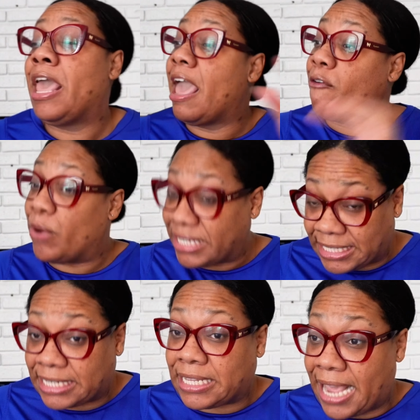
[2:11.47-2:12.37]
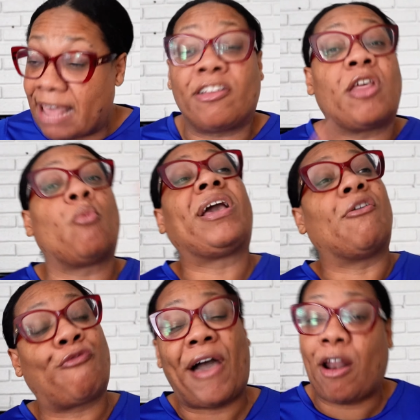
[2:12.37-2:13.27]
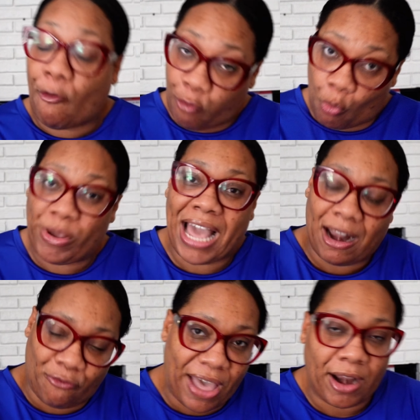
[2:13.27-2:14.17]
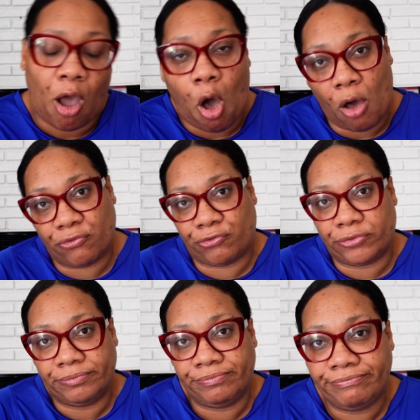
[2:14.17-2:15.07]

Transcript: if we stick together and then we can fight off who we got to fight off.